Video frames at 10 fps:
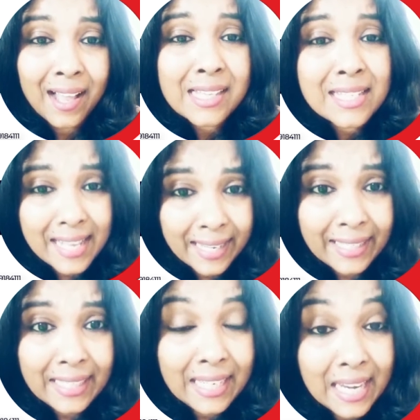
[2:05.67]

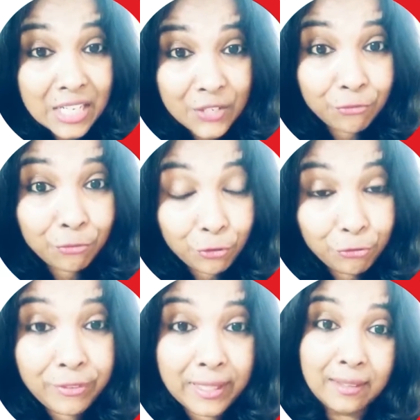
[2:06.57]
Secondly, let's
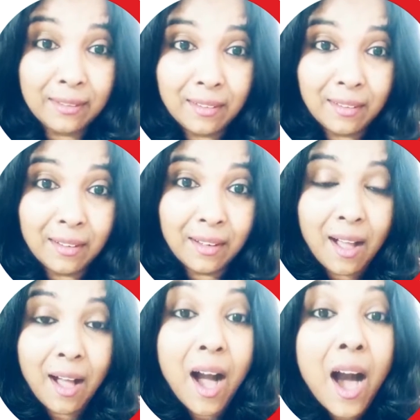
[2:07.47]
fulfill
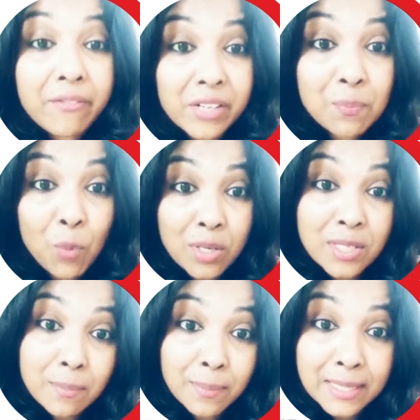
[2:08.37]
our
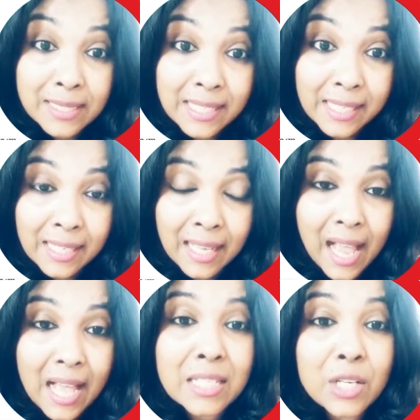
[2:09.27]
responsibility
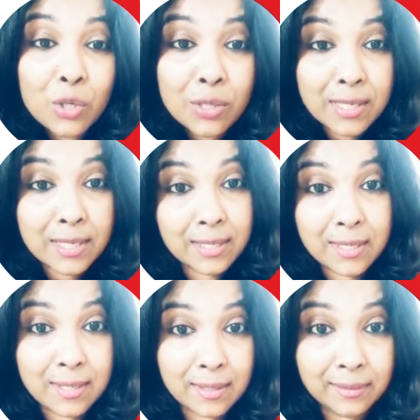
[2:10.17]
as a good
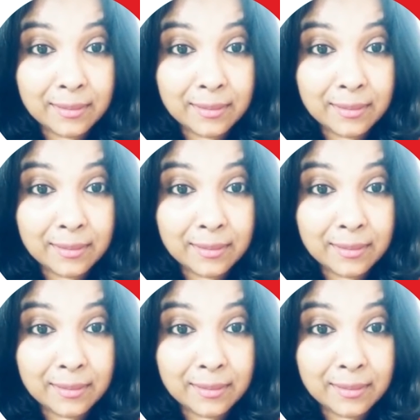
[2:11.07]
citizen.